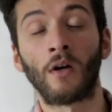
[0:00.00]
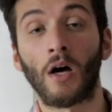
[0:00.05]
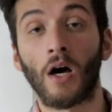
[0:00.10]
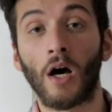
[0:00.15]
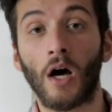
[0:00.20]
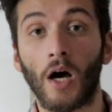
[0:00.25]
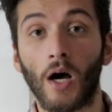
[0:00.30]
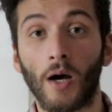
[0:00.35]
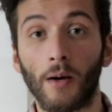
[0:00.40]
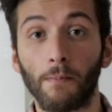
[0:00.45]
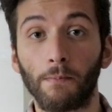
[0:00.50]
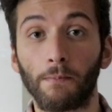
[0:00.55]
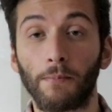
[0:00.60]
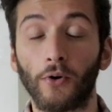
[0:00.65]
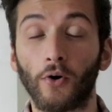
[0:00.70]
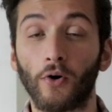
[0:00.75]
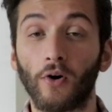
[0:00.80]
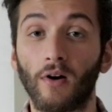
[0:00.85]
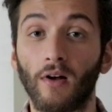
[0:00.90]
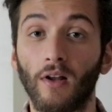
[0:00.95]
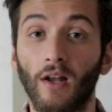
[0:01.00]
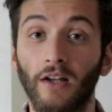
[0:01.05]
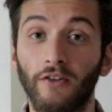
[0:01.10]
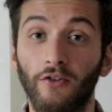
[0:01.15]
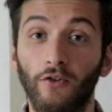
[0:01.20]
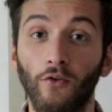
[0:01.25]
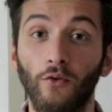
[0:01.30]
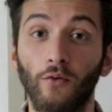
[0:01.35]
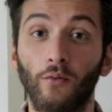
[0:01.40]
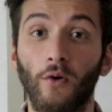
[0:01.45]
Um, but I
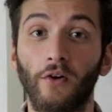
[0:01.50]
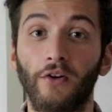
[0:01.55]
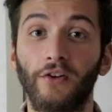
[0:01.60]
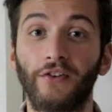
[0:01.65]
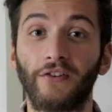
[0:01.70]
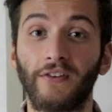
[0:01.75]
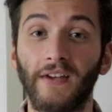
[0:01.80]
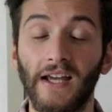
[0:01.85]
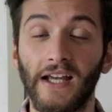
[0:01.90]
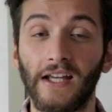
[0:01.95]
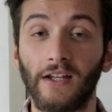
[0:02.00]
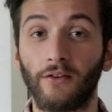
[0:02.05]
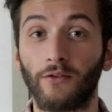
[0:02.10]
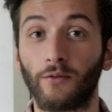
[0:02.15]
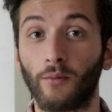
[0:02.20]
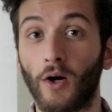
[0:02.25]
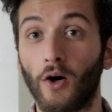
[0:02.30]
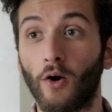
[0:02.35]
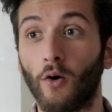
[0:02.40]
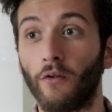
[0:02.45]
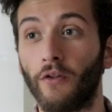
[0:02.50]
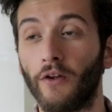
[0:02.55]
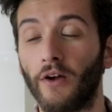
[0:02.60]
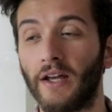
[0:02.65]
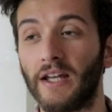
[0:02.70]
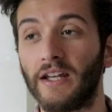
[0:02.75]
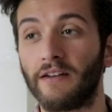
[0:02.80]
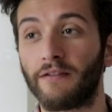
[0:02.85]
do want to say as well that